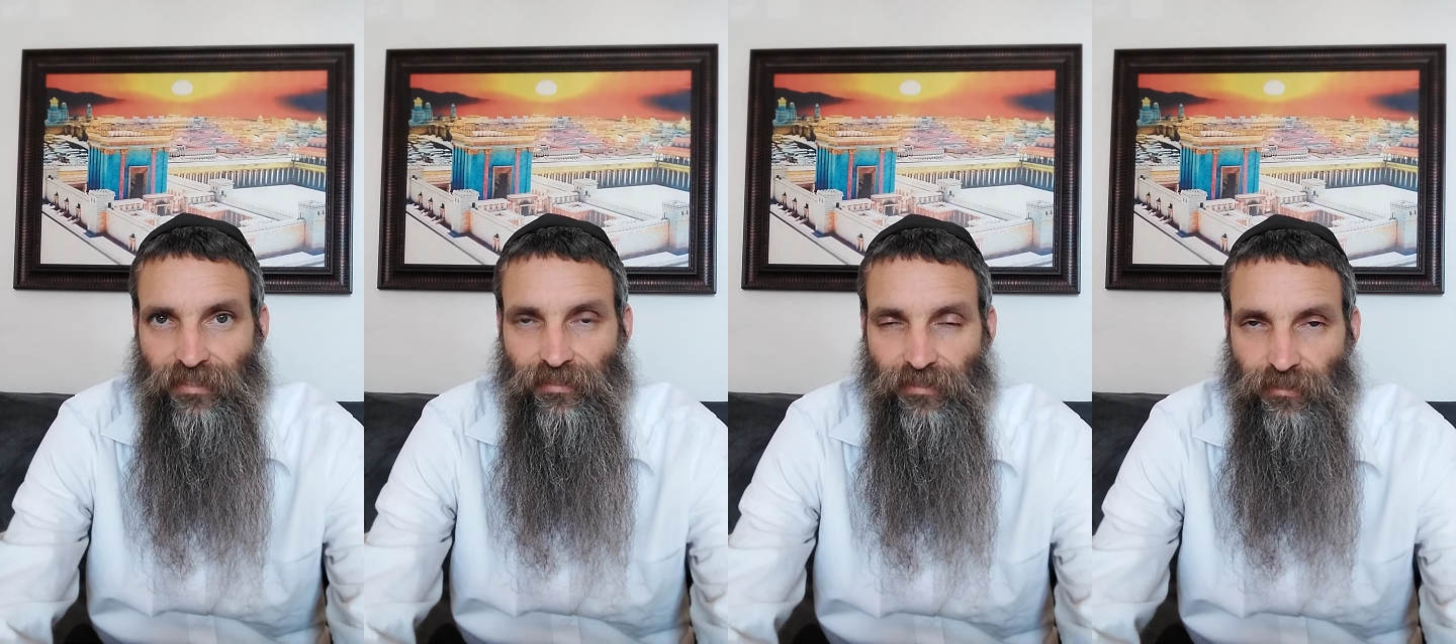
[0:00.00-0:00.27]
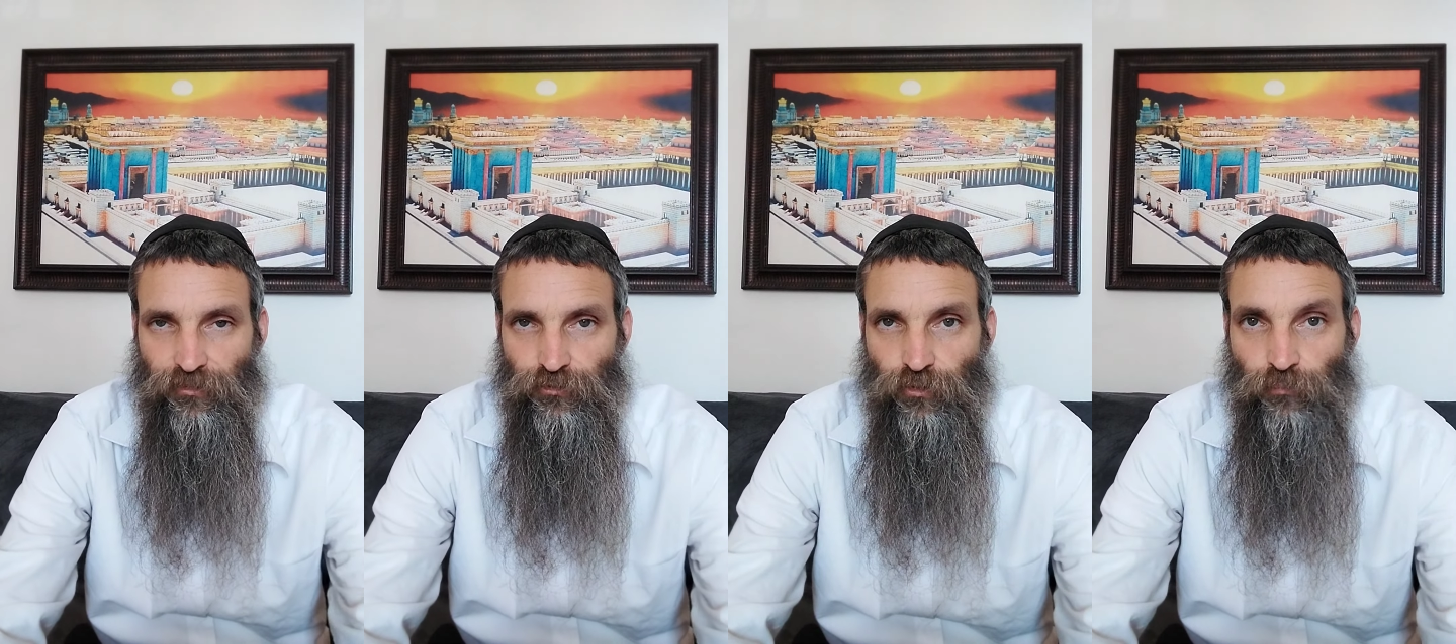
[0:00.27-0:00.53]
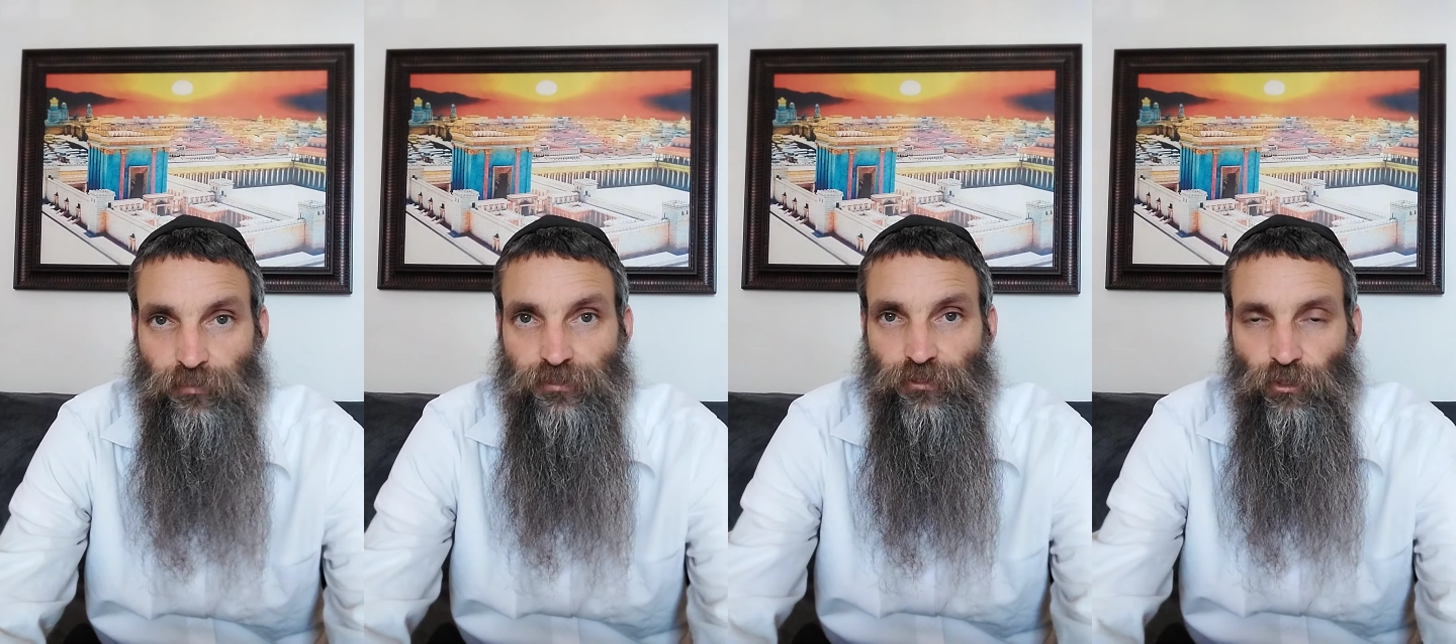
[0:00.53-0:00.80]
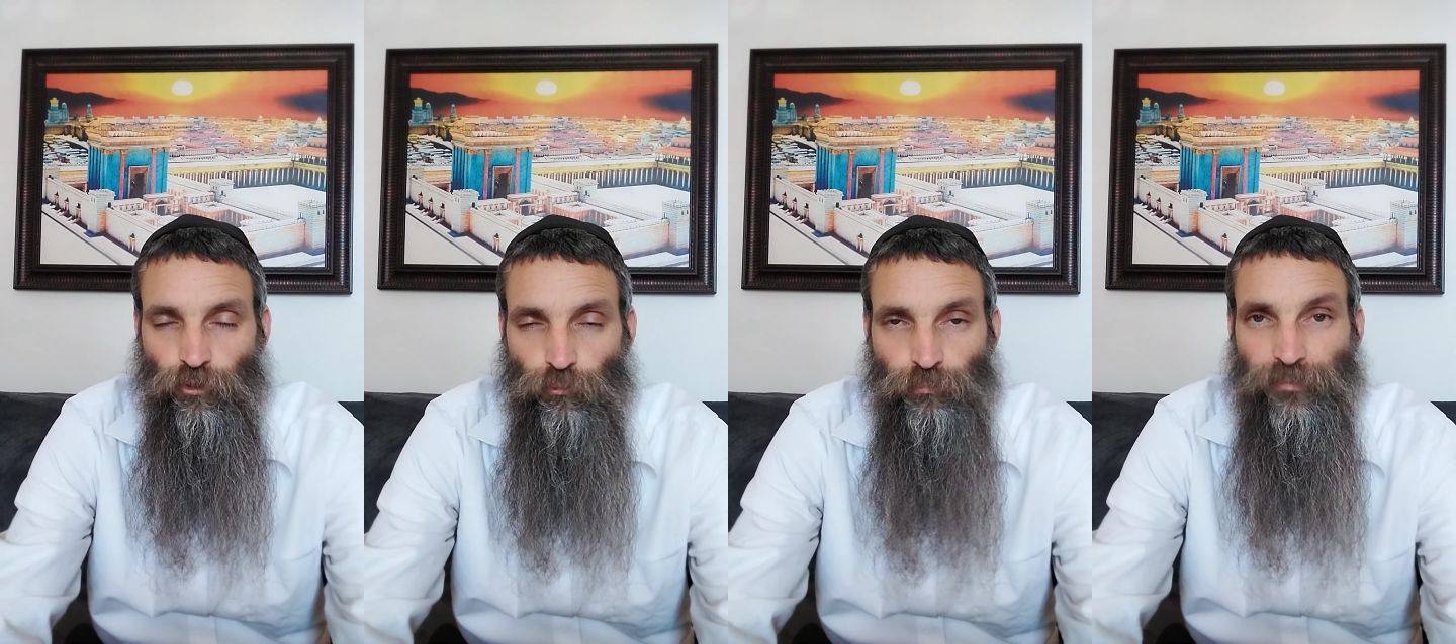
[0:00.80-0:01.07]
Let us always
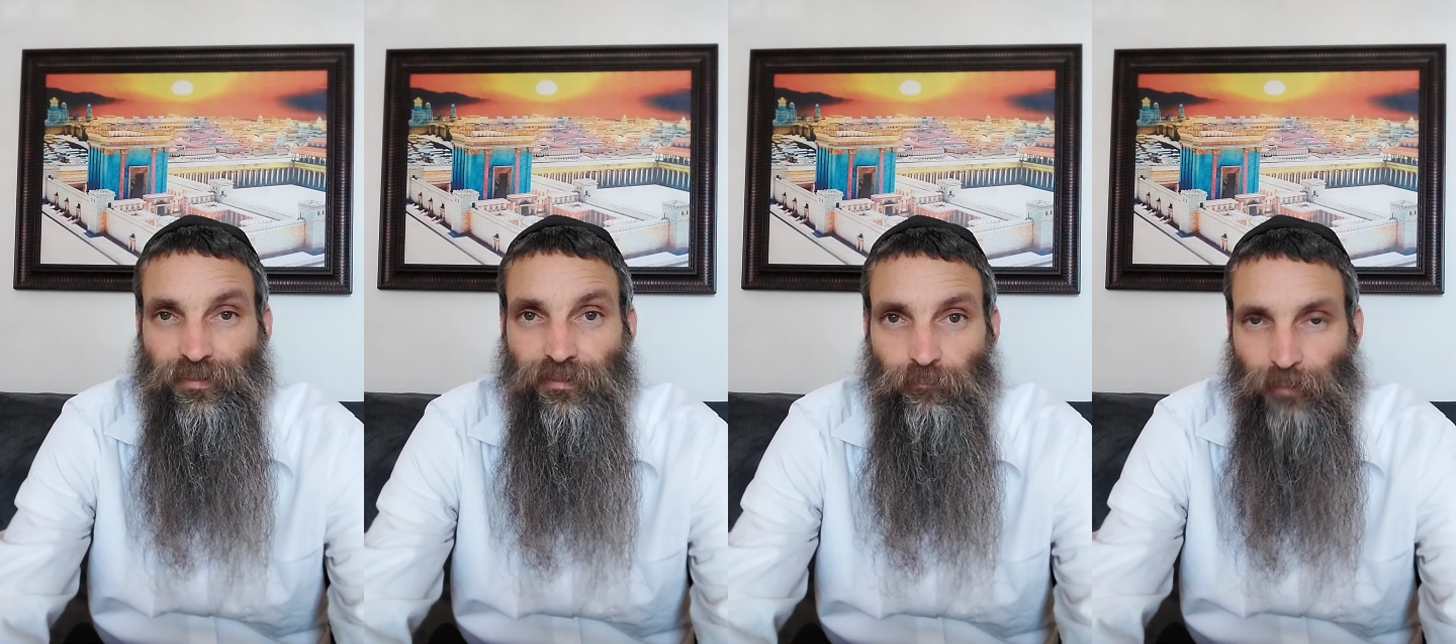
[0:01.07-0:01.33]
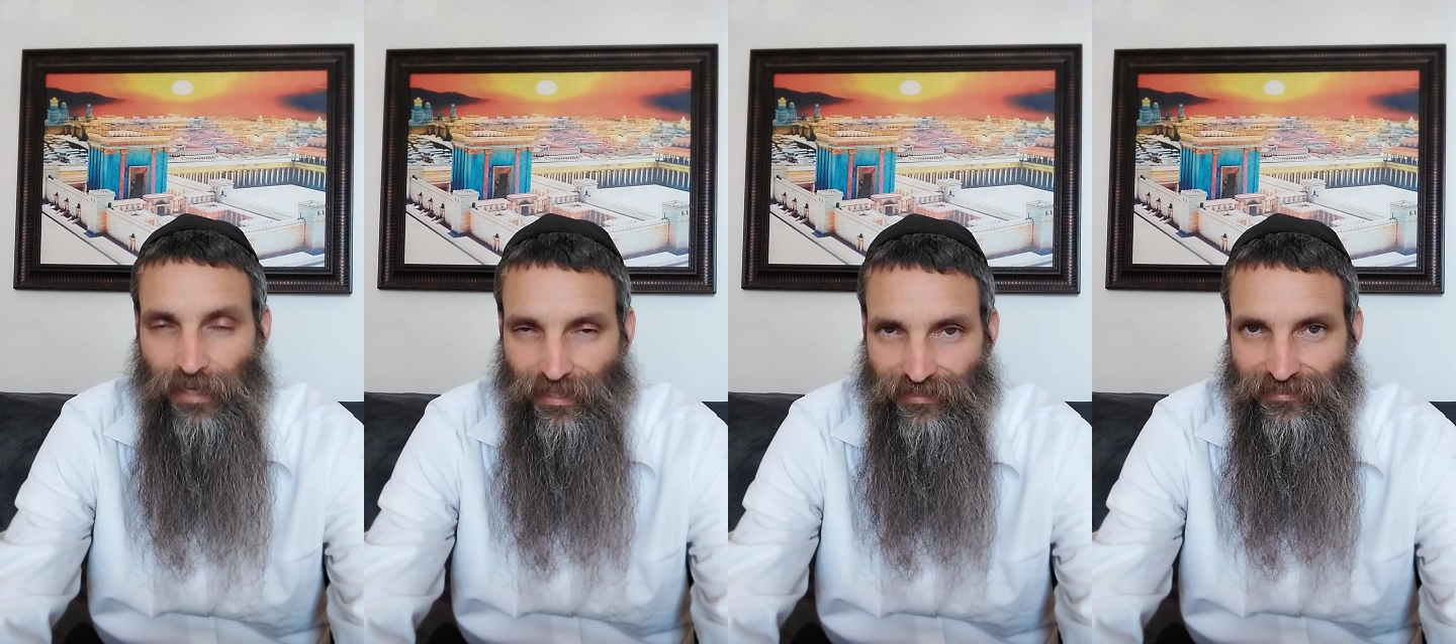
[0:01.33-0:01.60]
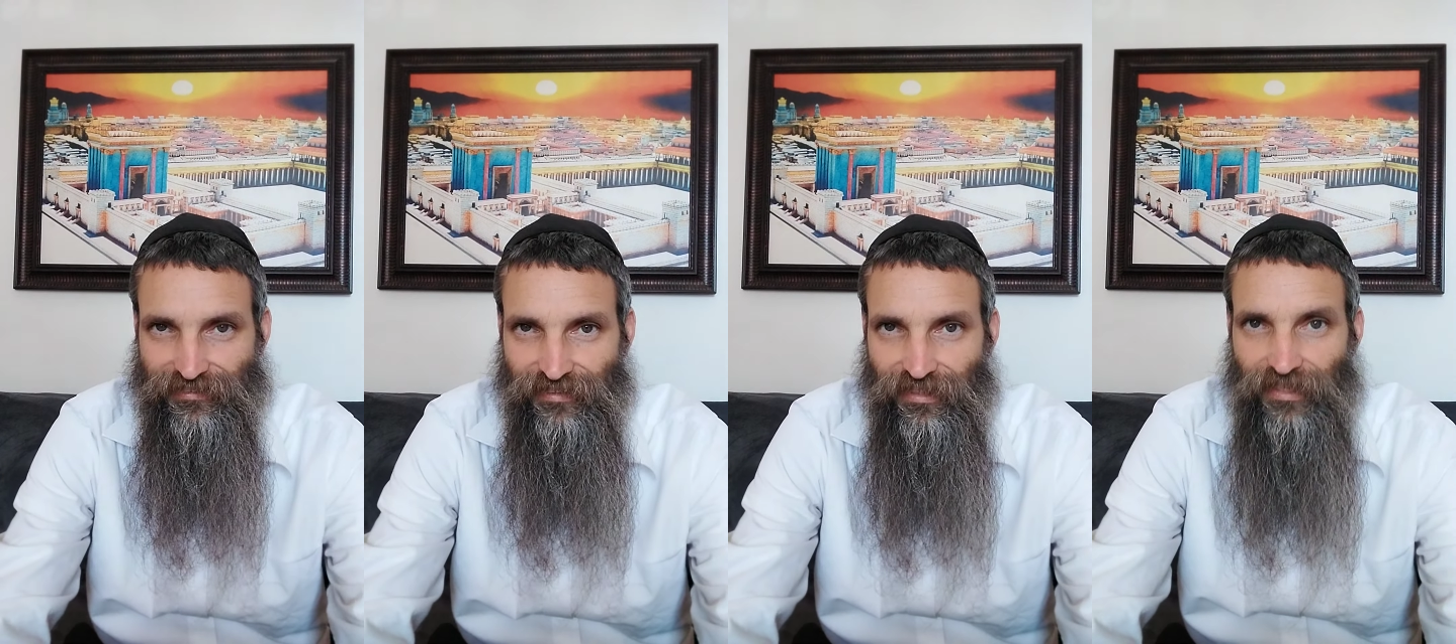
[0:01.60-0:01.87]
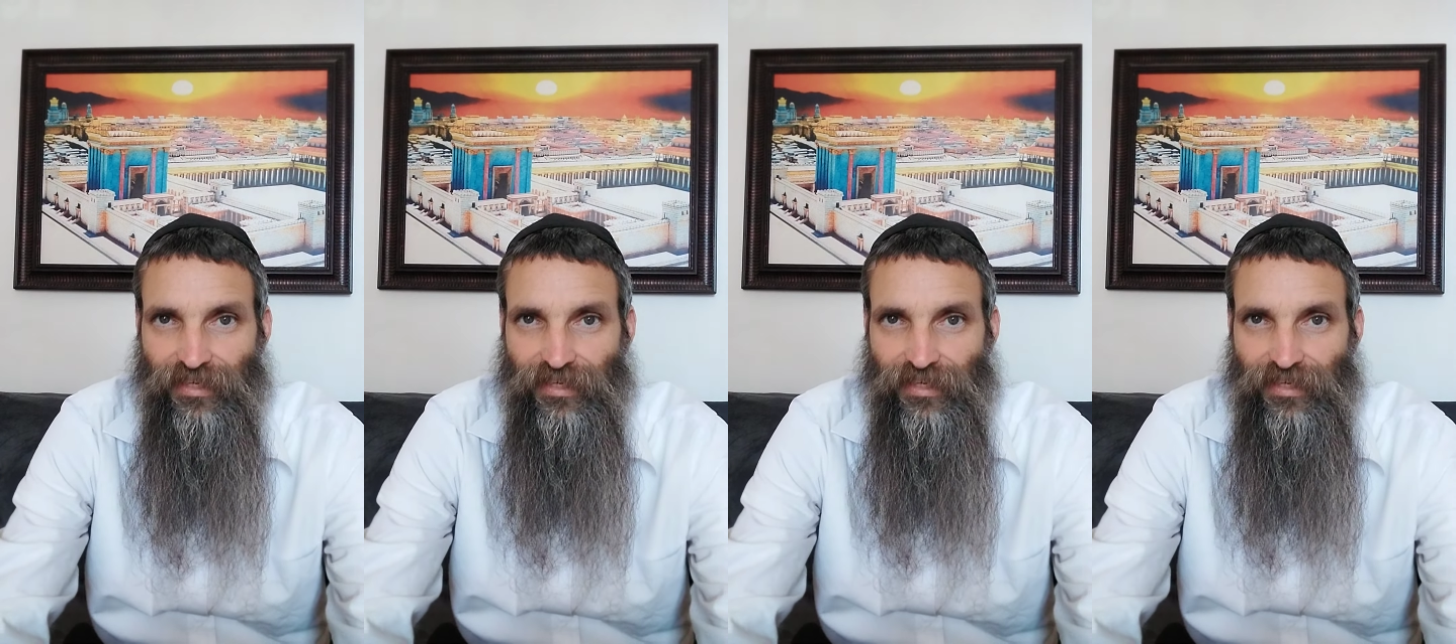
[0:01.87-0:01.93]
open the box